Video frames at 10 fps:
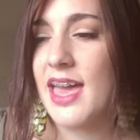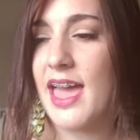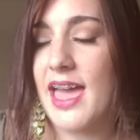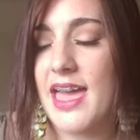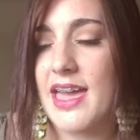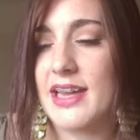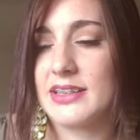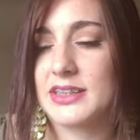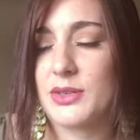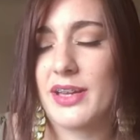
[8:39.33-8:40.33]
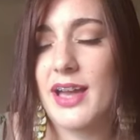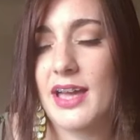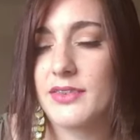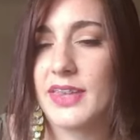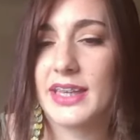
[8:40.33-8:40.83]
And so I
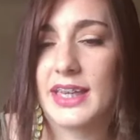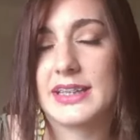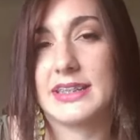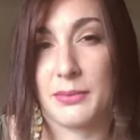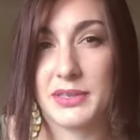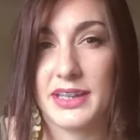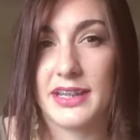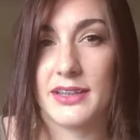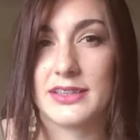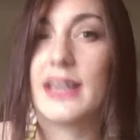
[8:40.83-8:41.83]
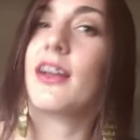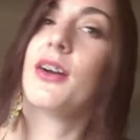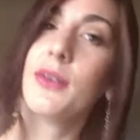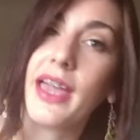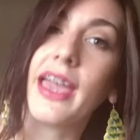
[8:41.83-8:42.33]
kind of like accepted it, and I was like,
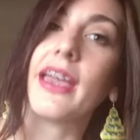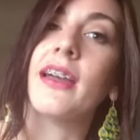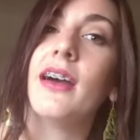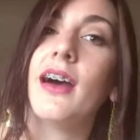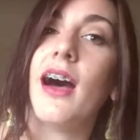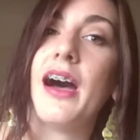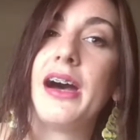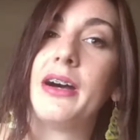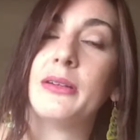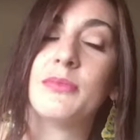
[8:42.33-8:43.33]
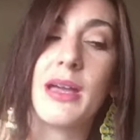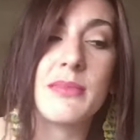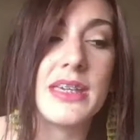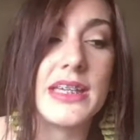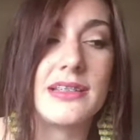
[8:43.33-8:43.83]
okay, I
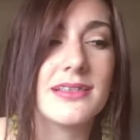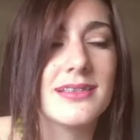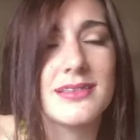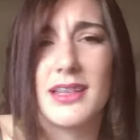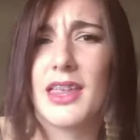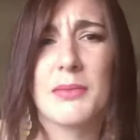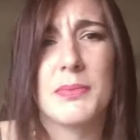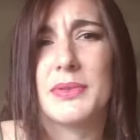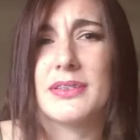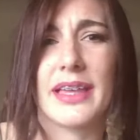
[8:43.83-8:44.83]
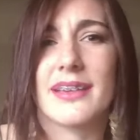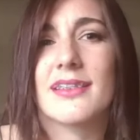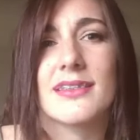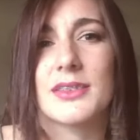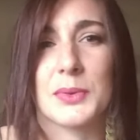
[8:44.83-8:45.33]
mean, a lot of people like
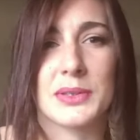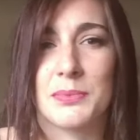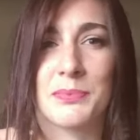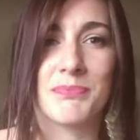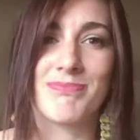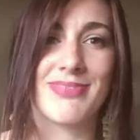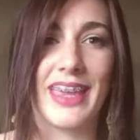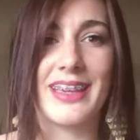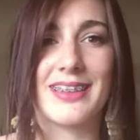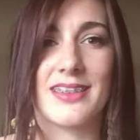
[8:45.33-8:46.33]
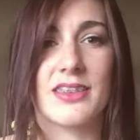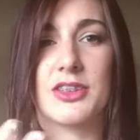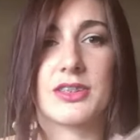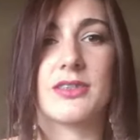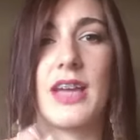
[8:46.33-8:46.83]
to